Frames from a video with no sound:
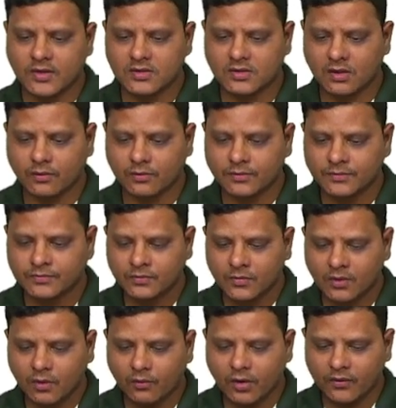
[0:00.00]
Now
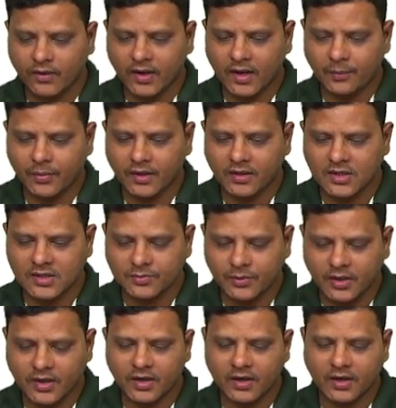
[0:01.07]
what will happen in this
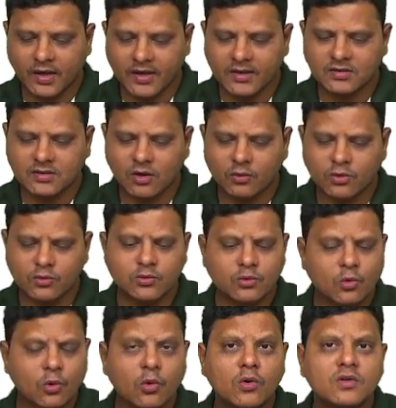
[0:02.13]
particular case, how to
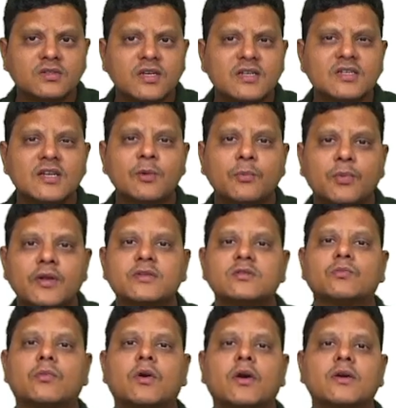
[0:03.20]
score 60 plus
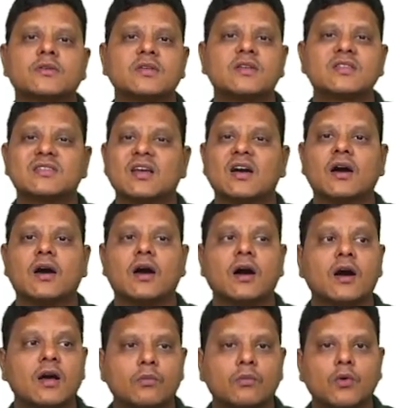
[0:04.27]
marks is
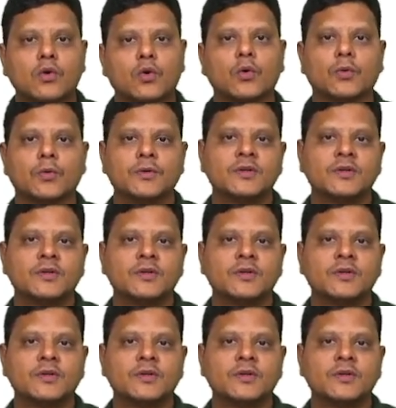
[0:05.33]
our motto.